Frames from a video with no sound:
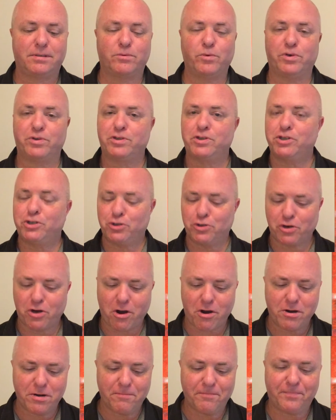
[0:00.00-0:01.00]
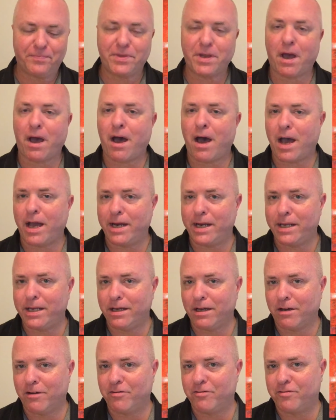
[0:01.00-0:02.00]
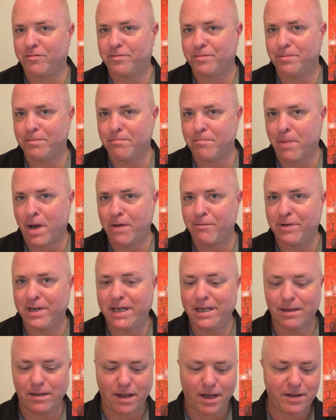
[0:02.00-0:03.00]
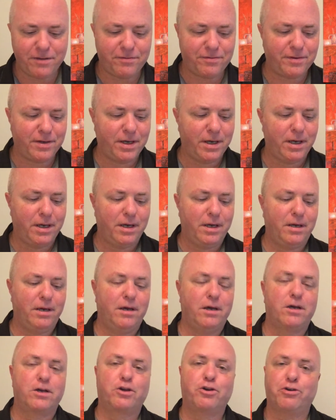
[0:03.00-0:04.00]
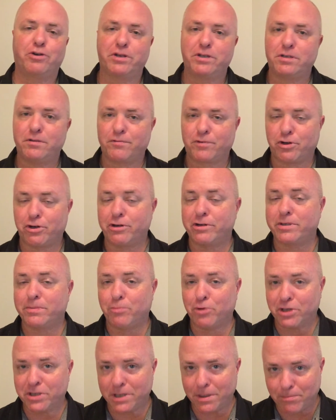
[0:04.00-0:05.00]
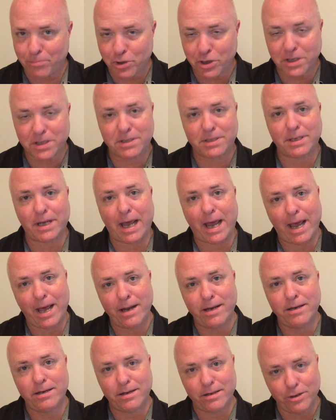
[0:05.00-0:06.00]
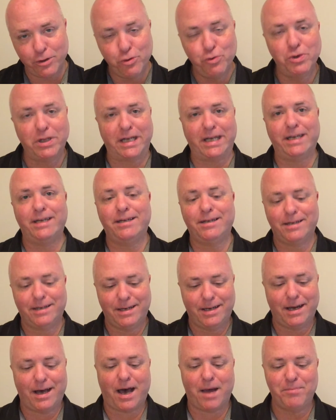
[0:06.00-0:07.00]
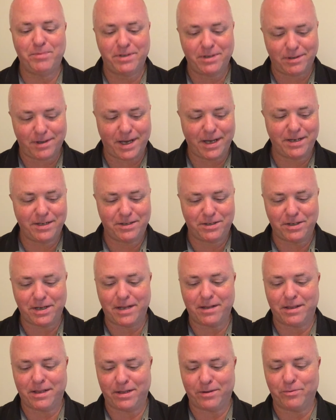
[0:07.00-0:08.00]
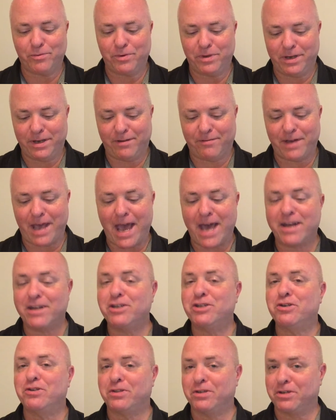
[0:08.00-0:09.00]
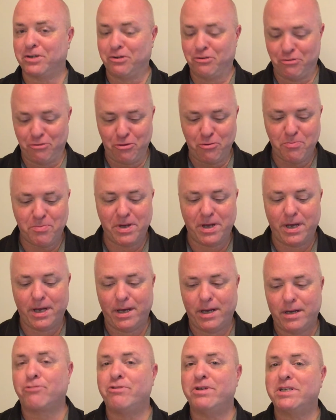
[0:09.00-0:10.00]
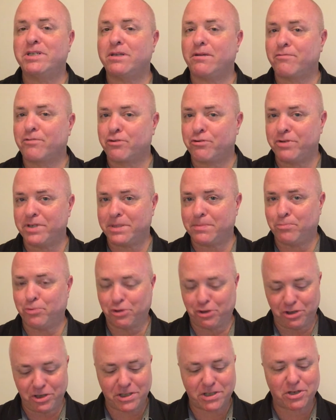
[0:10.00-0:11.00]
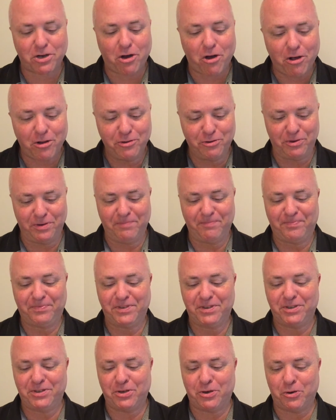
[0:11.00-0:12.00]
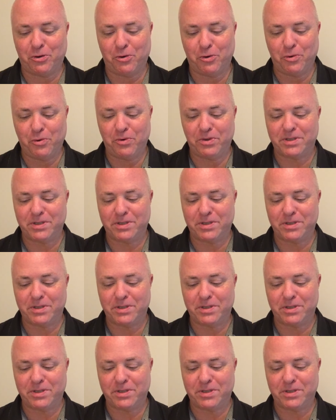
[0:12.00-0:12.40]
Shurgart, Heidi of My Reading Life, Curtis of Curtis Books and Books, and newly, I'm delighted that we have added to the group, Chris of Chris Bookish Cauldron. So,